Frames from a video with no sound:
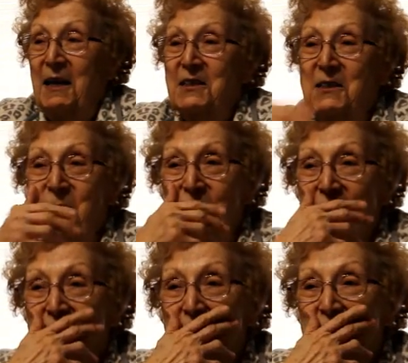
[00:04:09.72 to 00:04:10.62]
Do you know how many
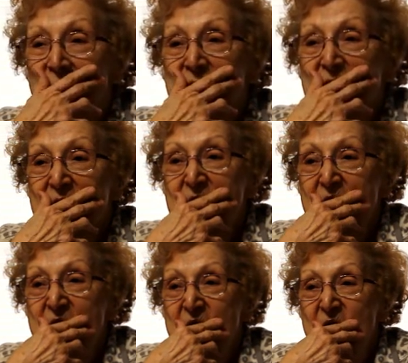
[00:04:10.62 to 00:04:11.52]
flags there were? How
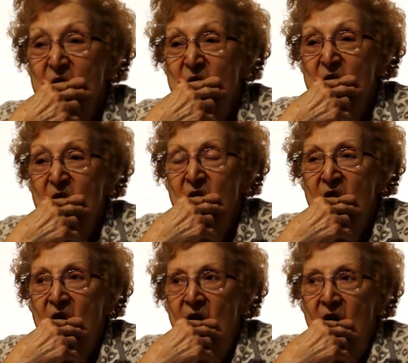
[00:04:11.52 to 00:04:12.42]
many companies
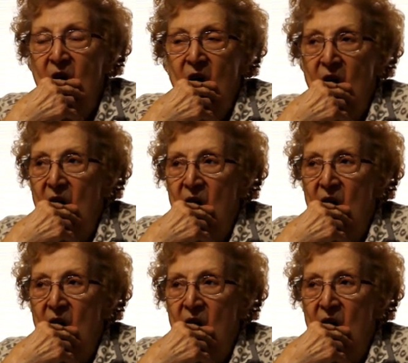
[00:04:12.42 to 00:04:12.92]
gave?